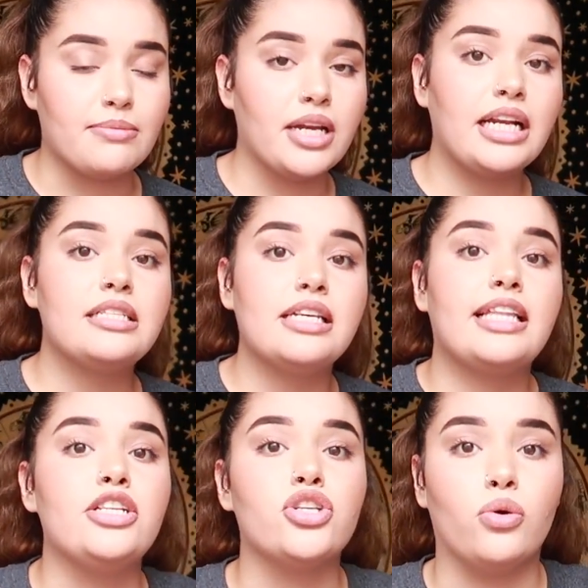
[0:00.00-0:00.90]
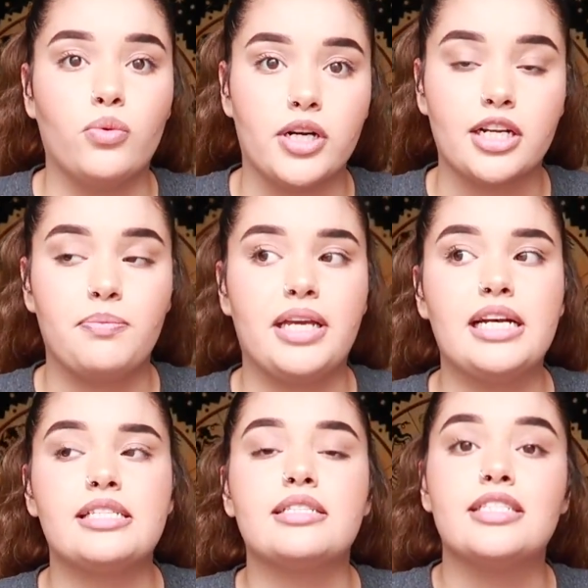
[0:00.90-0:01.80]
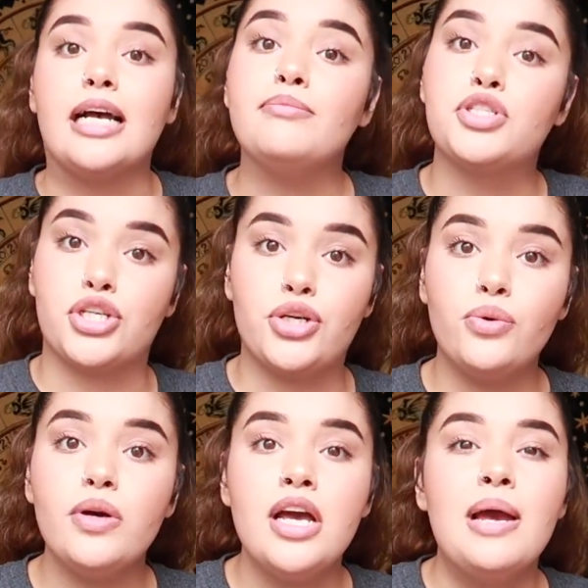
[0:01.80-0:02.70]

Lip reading: I'm not gonna say they don't work, because some do,